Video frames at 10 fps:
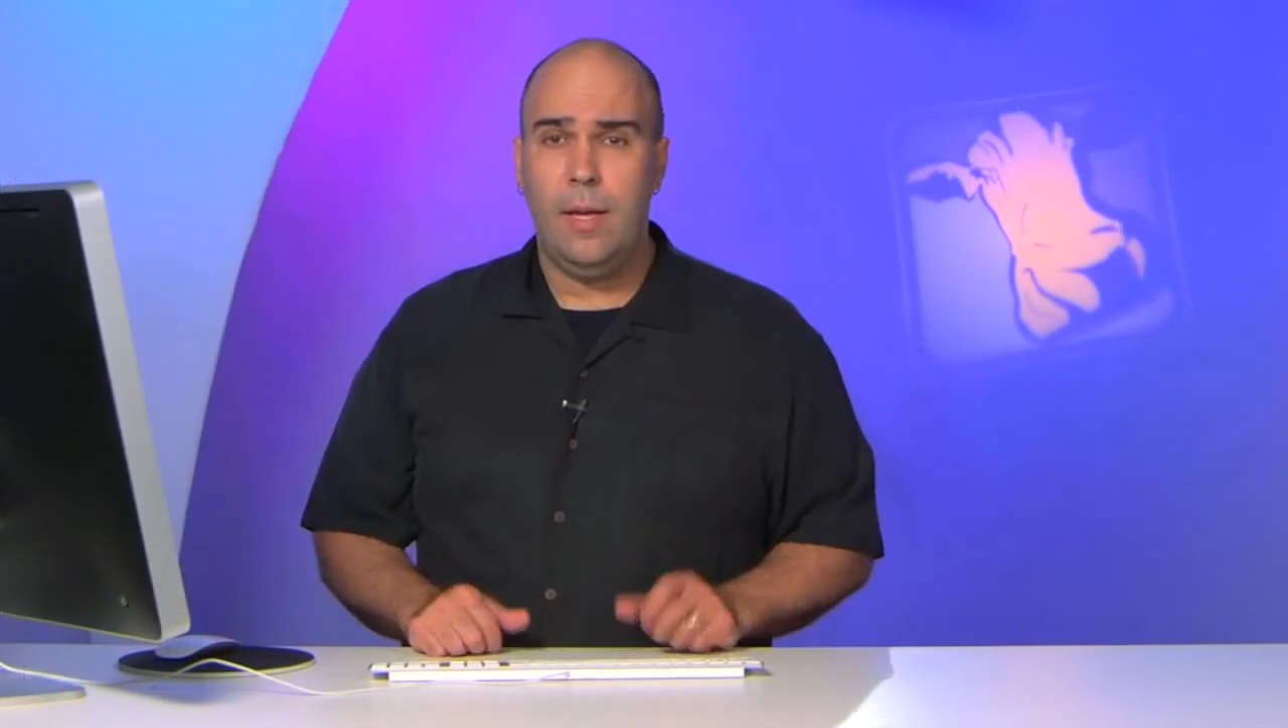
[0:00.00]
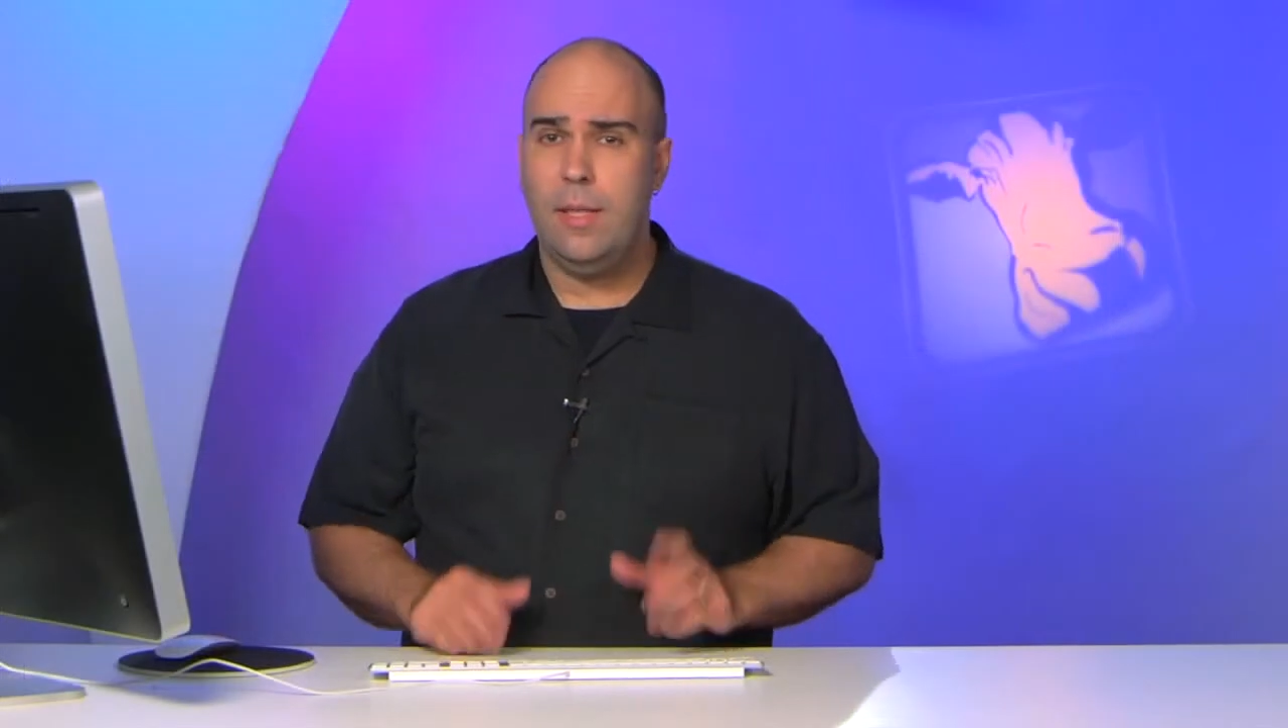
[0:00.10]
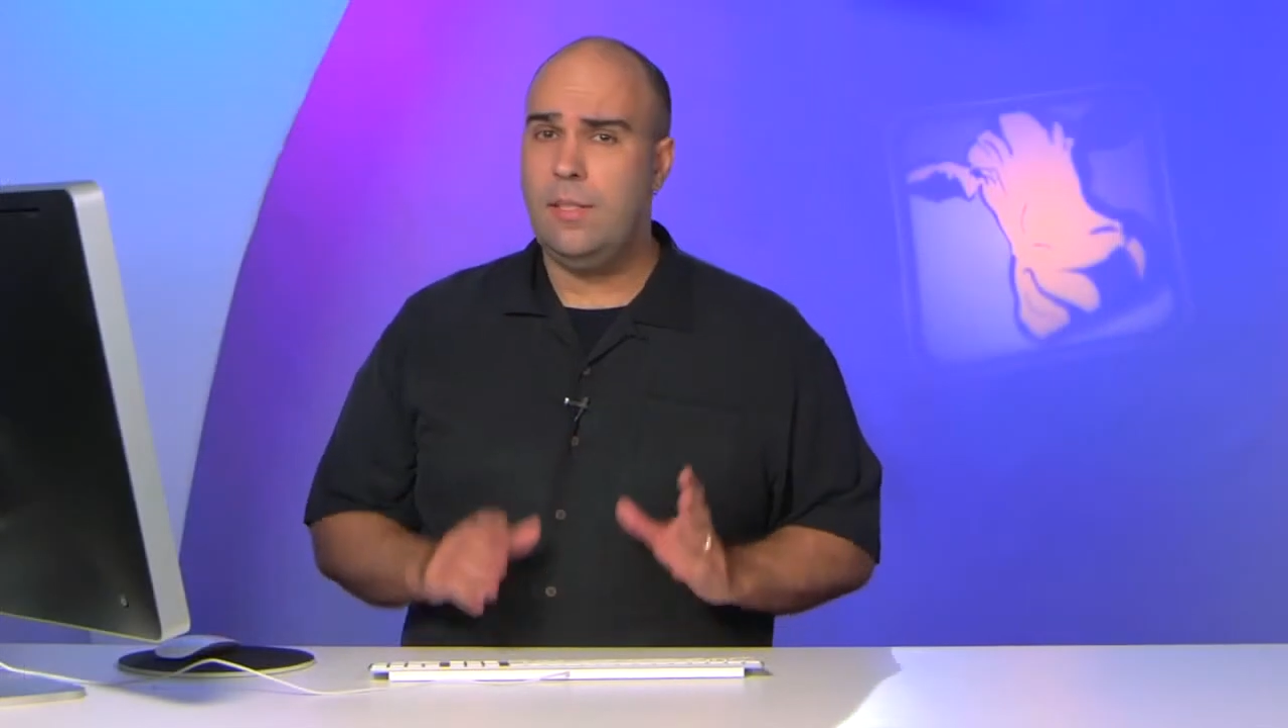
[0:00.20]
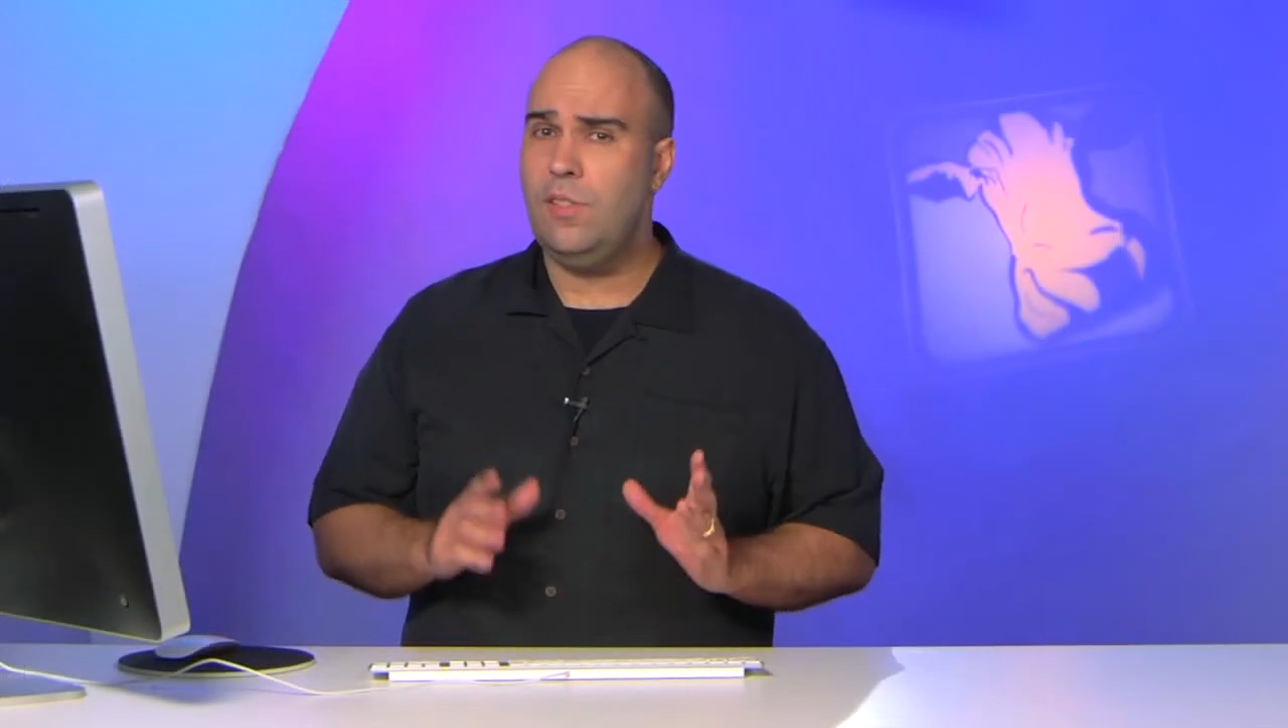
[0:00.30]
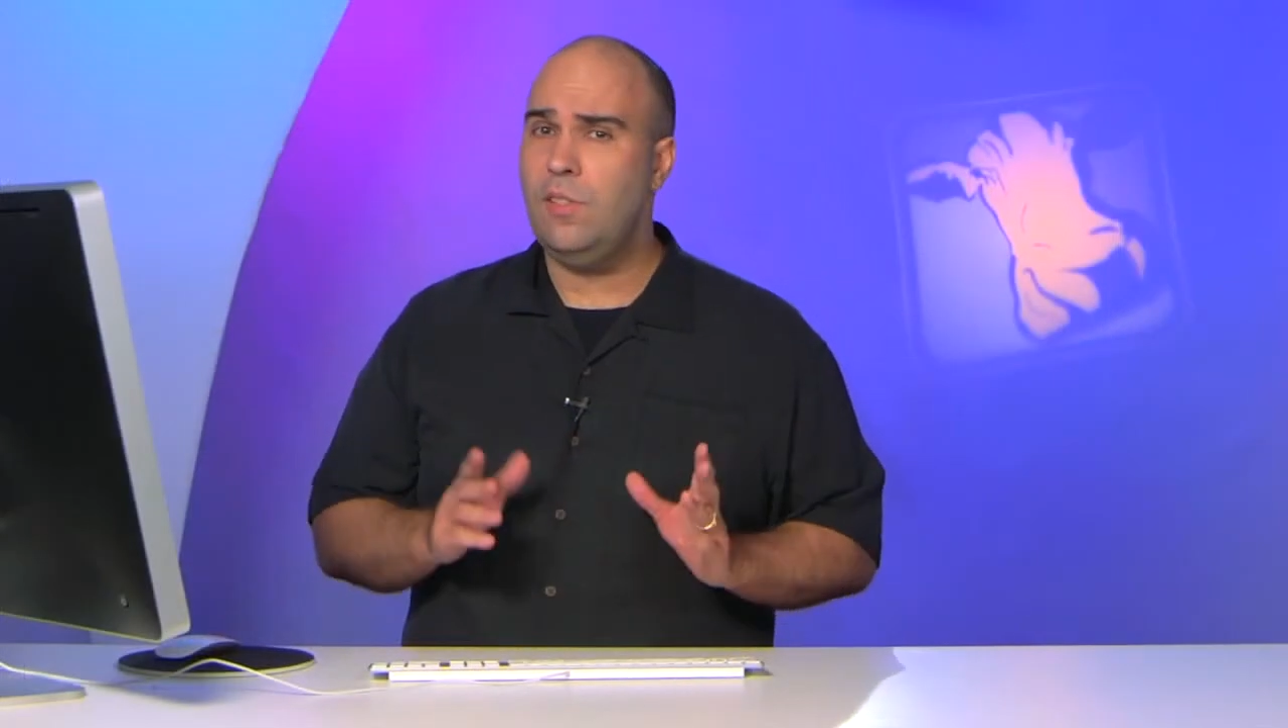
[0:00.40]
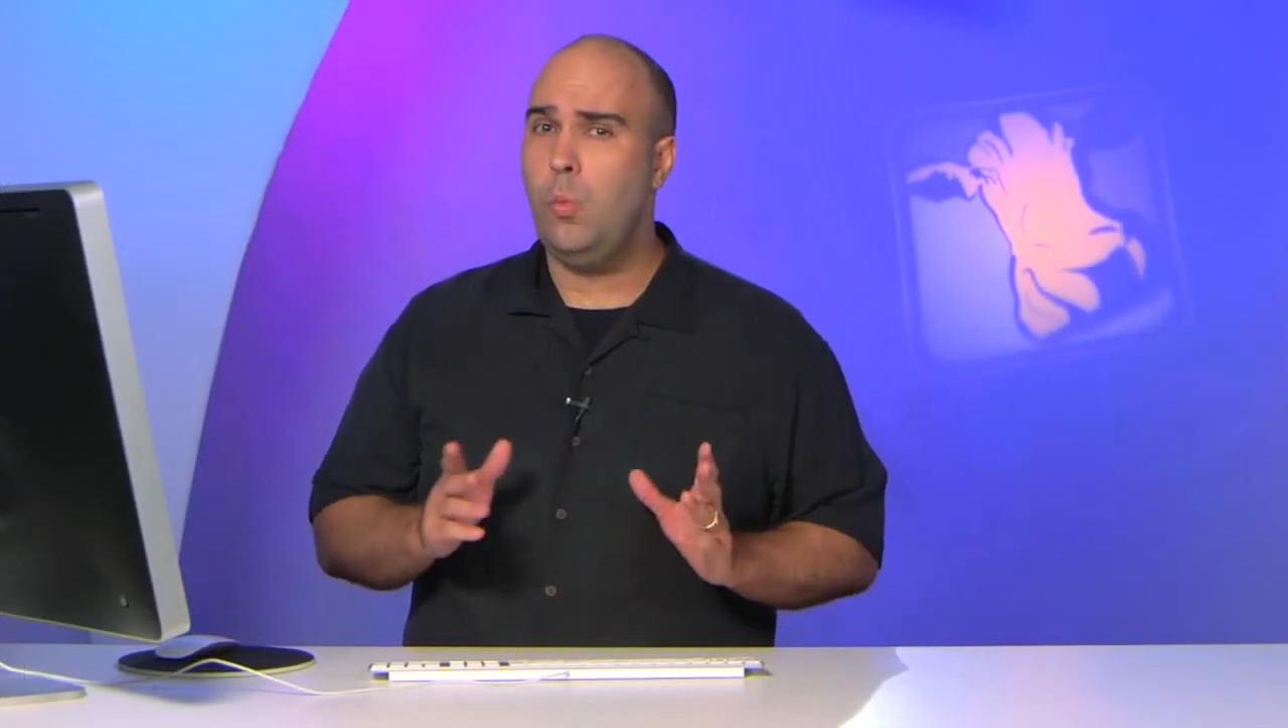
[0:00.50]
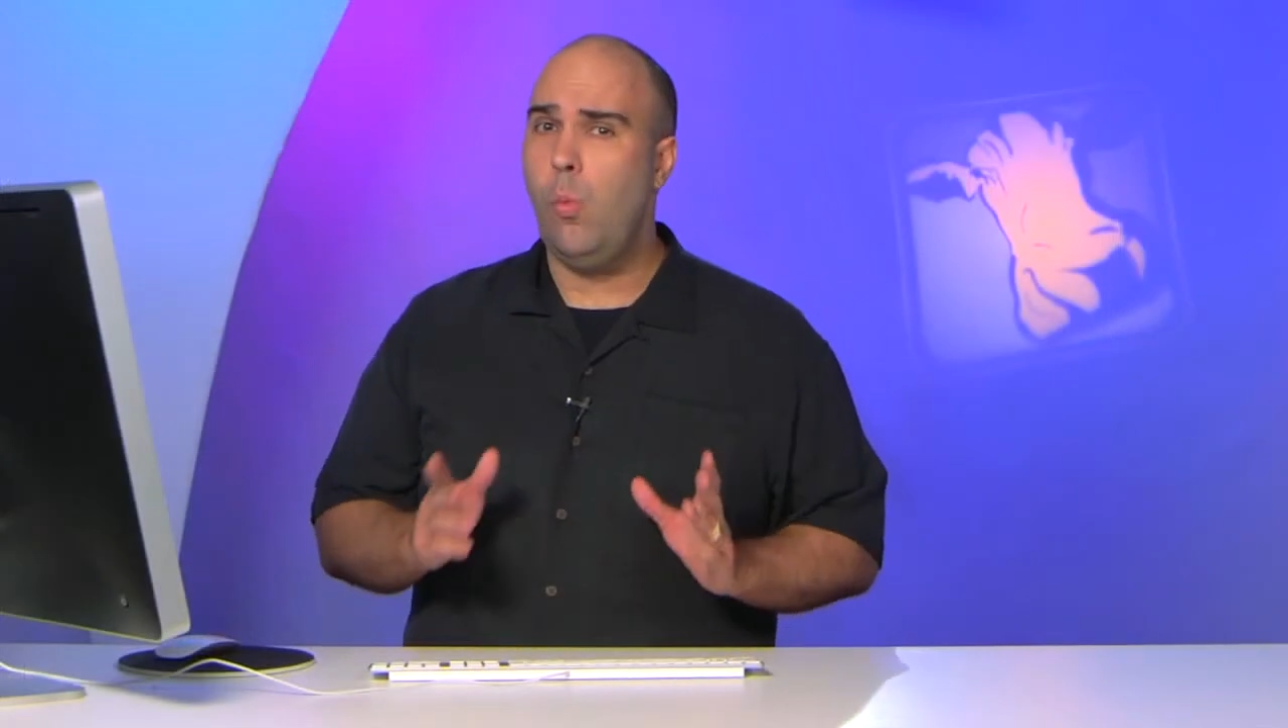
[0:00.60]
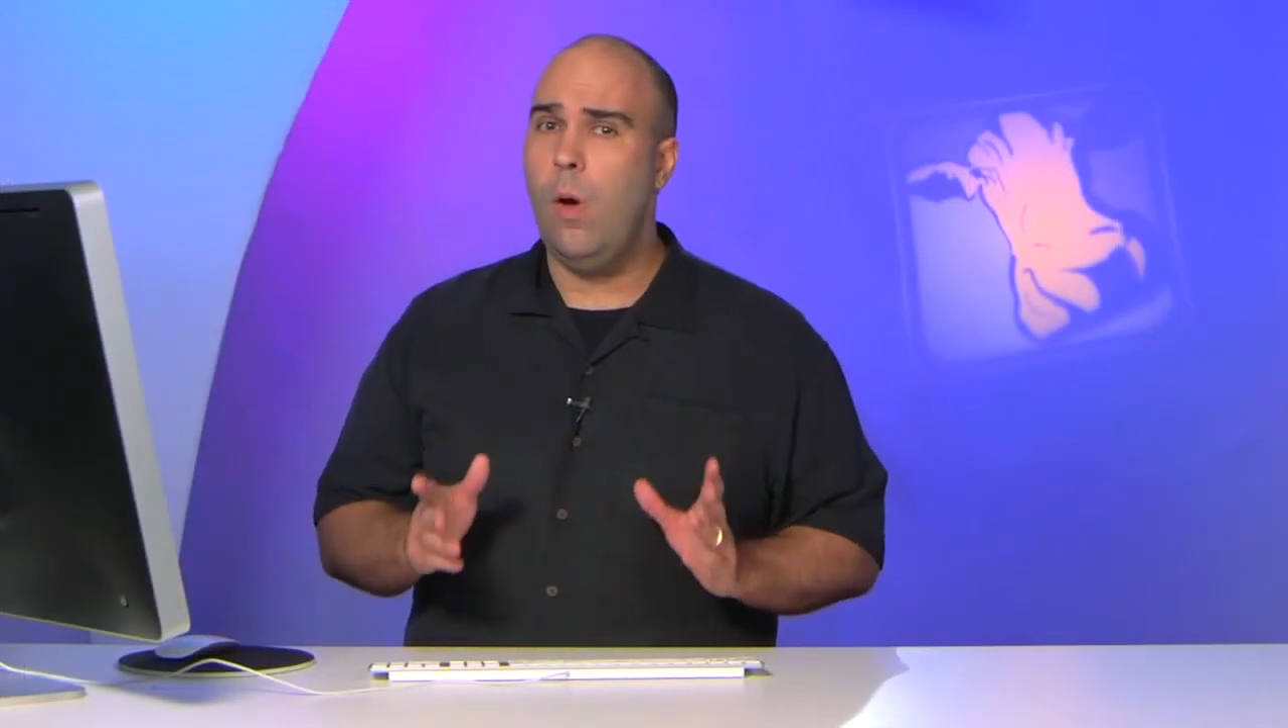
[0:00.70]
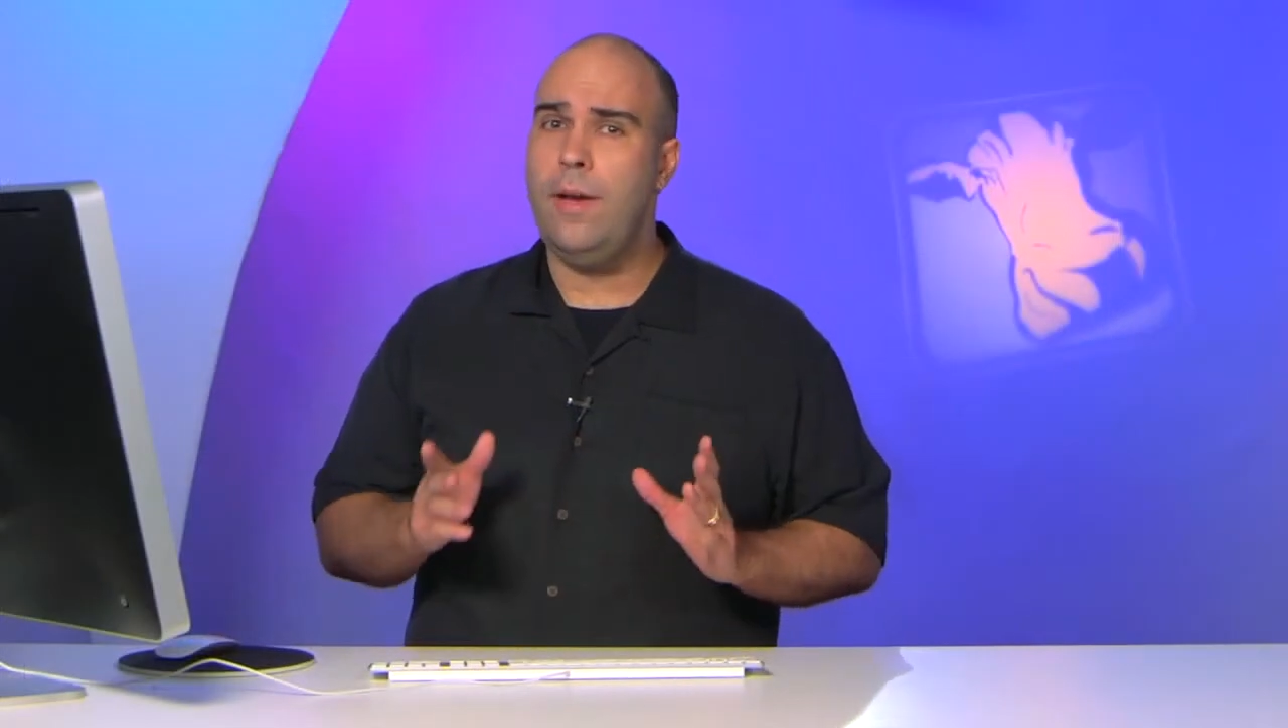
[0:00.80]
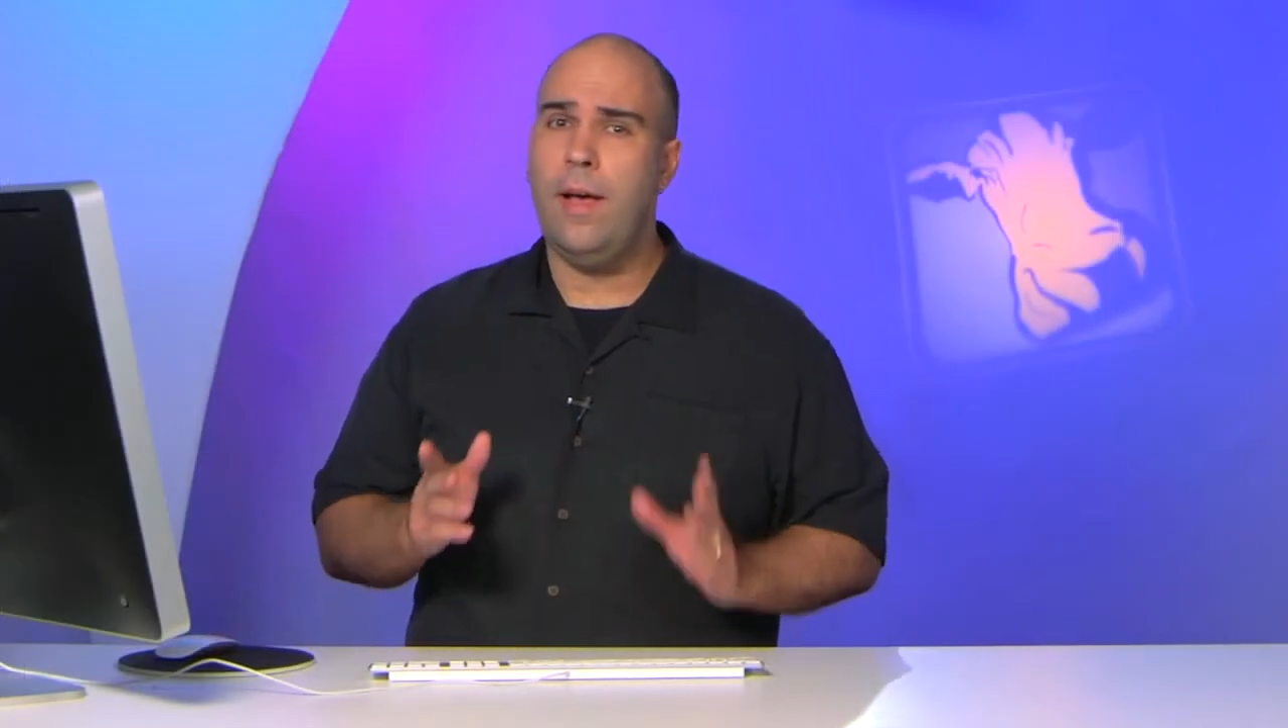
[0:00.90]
This is just one